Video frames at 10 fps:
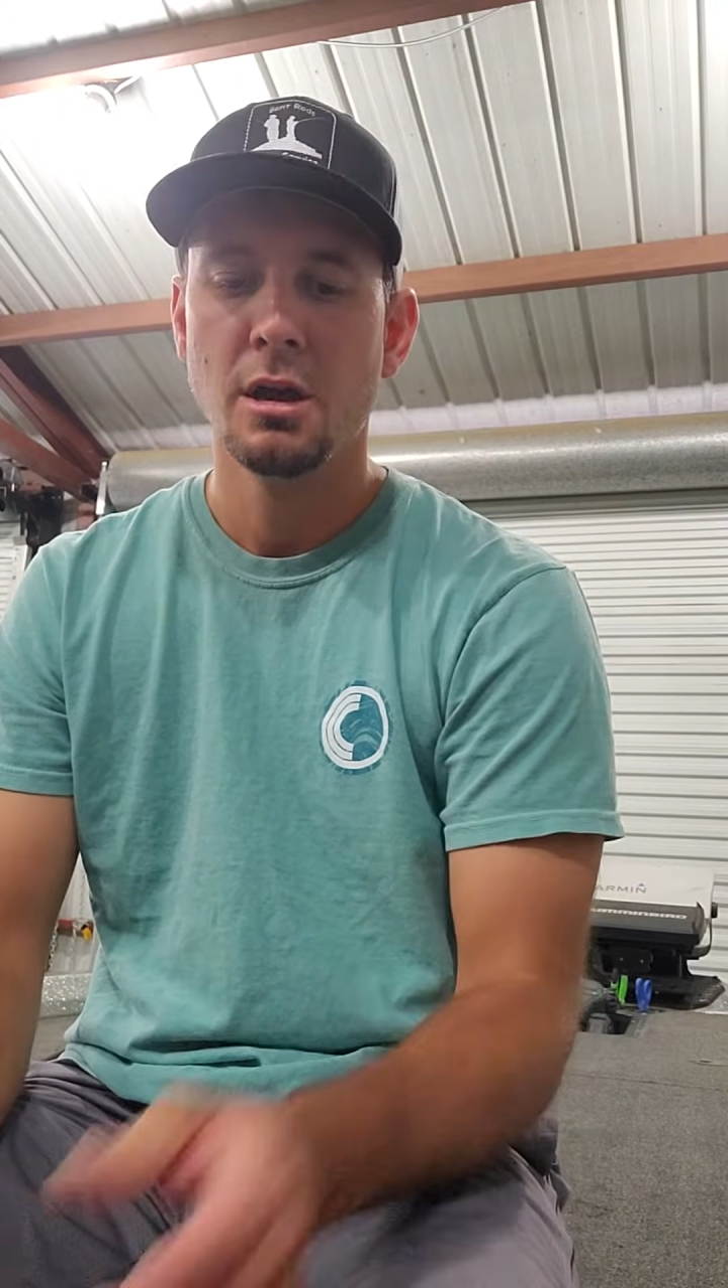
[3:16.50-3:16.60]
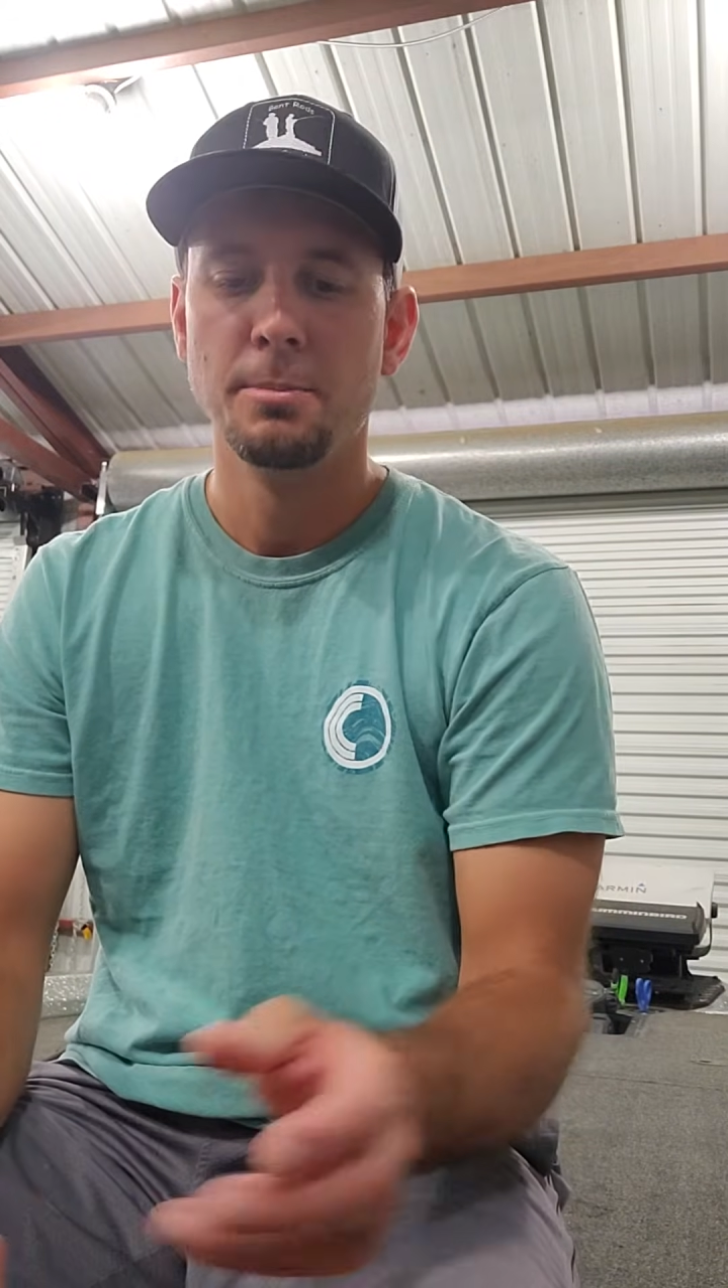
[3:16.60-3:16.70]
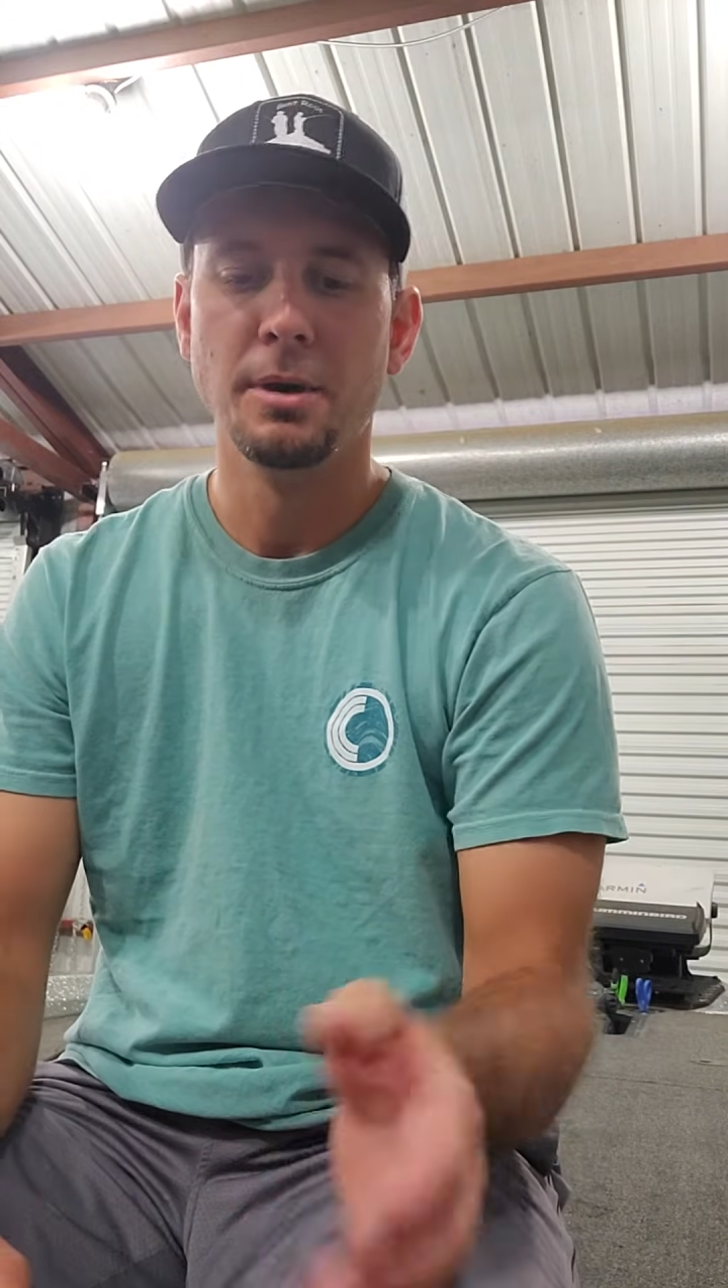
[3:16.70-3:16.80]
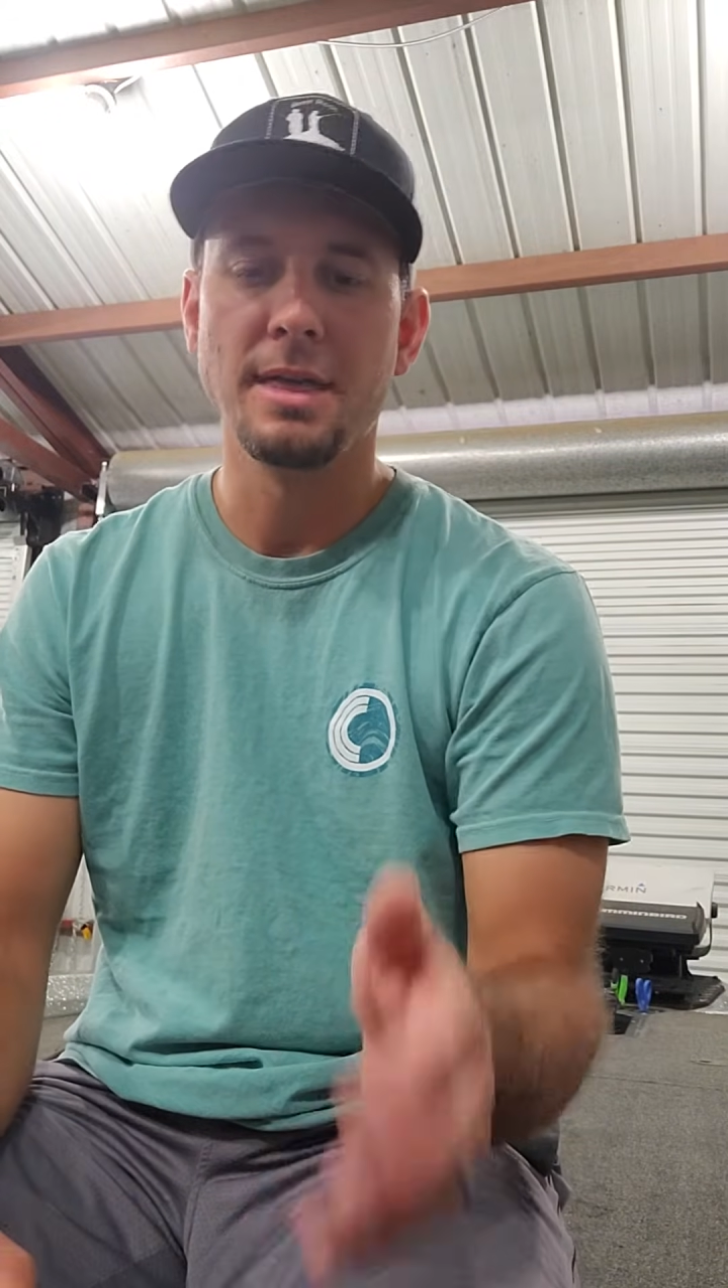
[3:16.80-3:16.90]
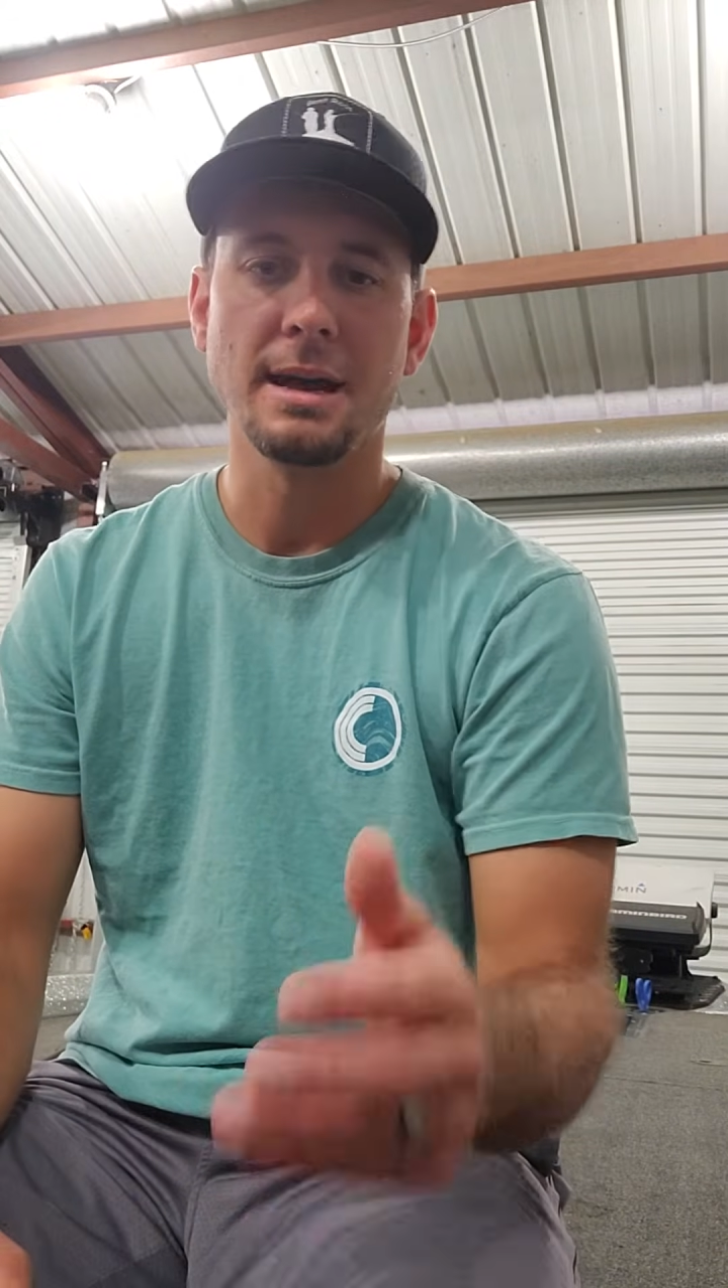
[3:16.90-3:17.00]

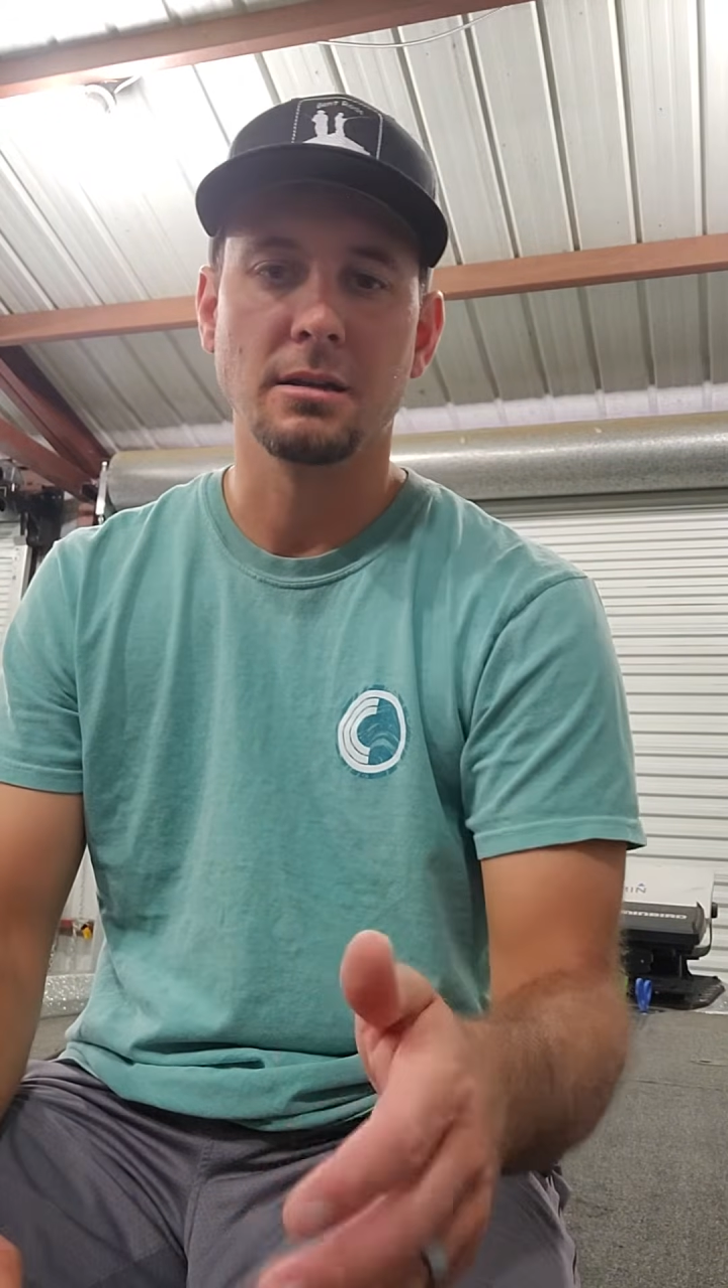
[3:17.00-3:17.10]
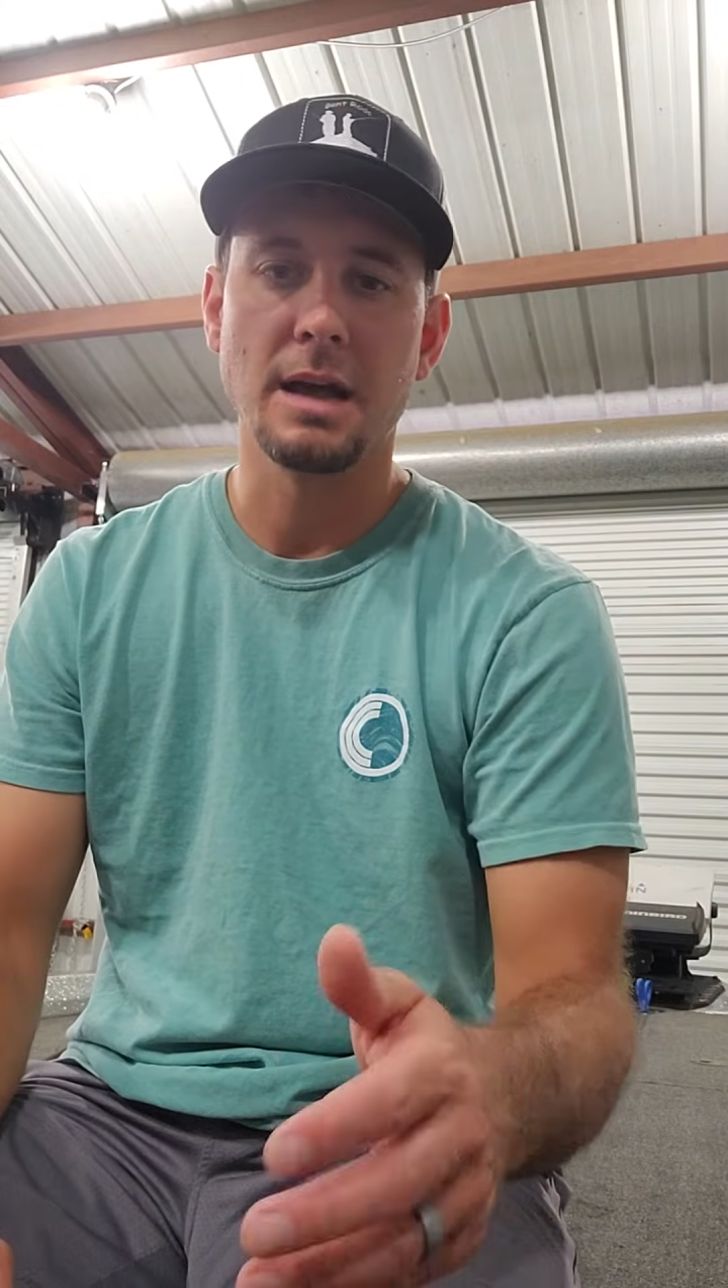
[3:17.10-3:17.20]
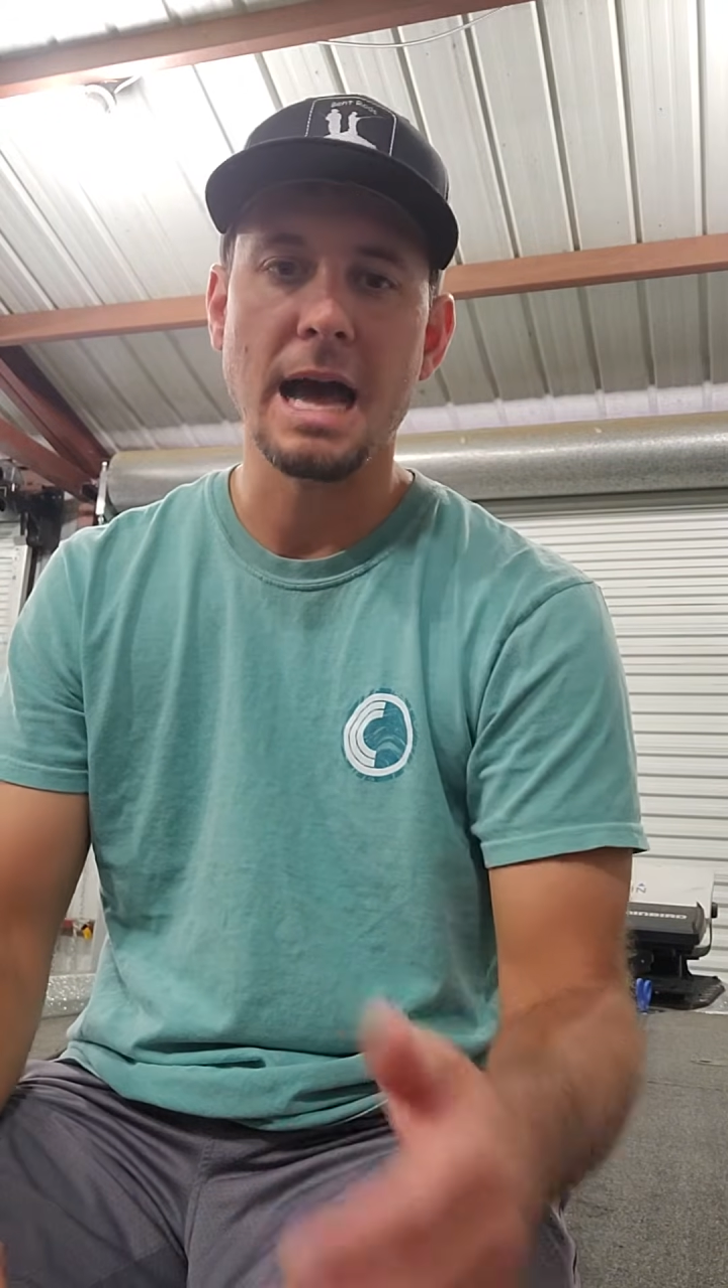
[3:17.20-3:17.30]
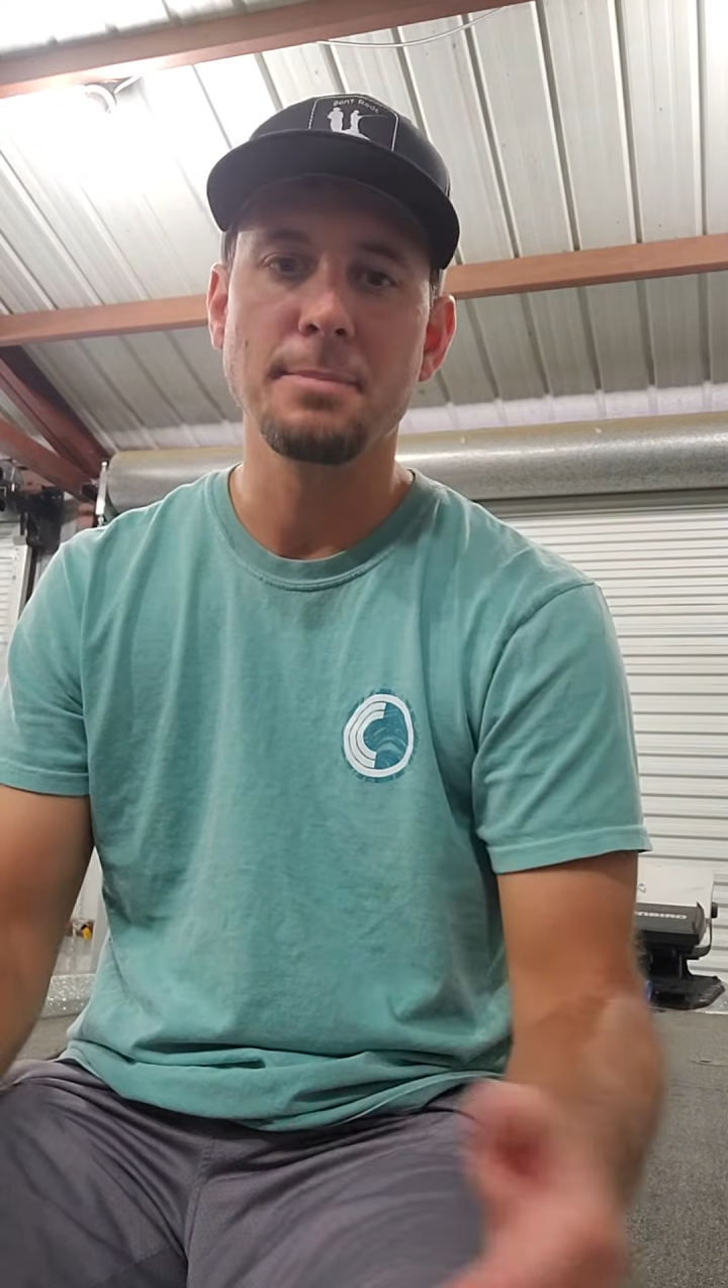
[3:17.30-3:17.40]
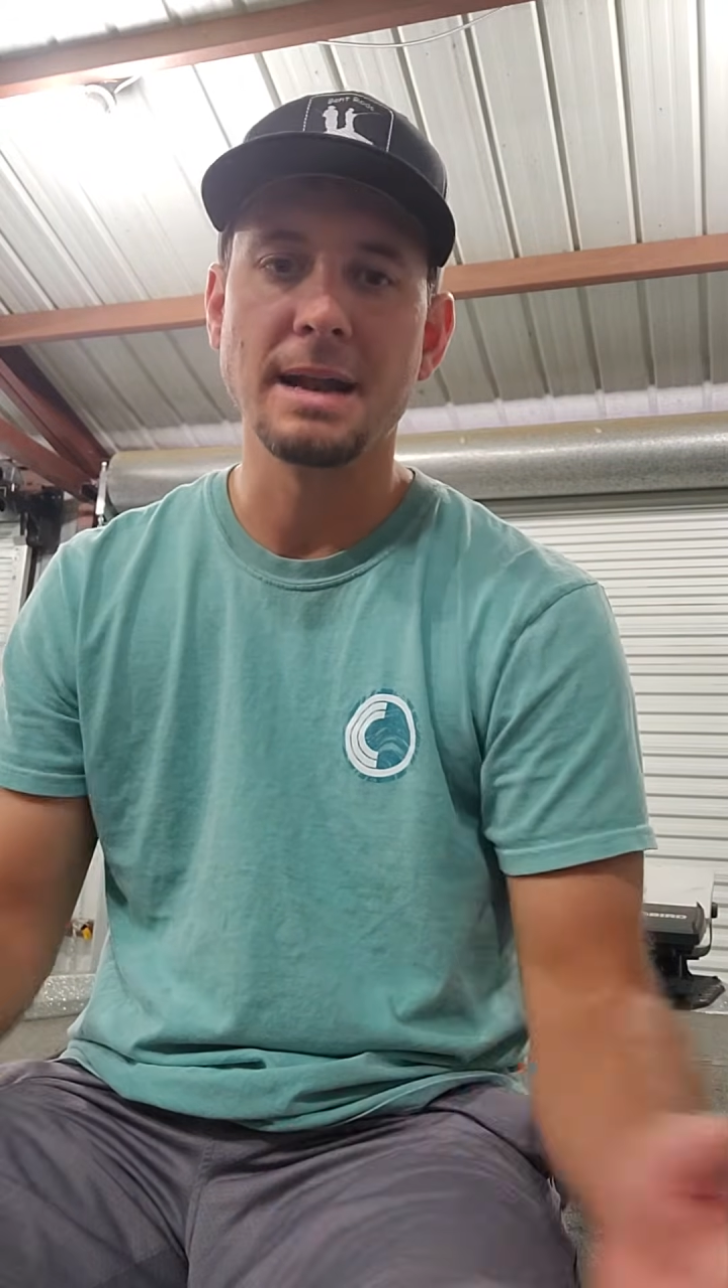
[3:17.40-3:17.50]
But that
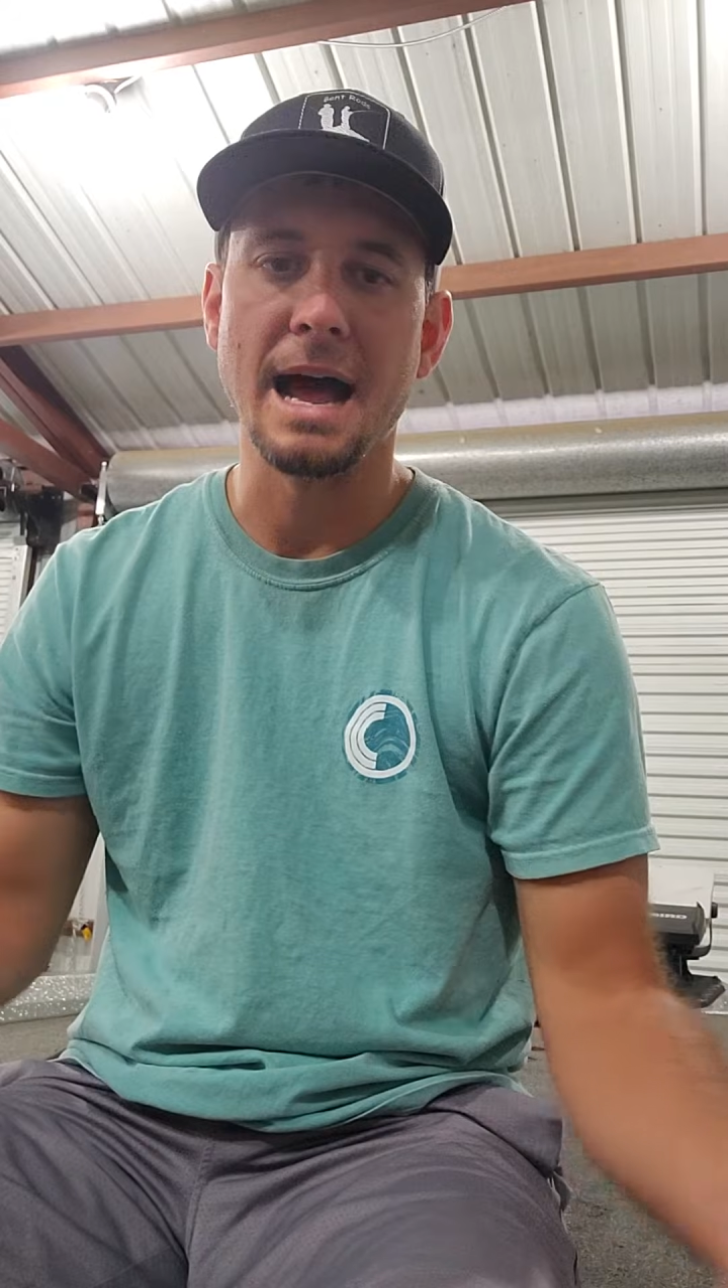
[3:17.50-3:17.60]
glide bait,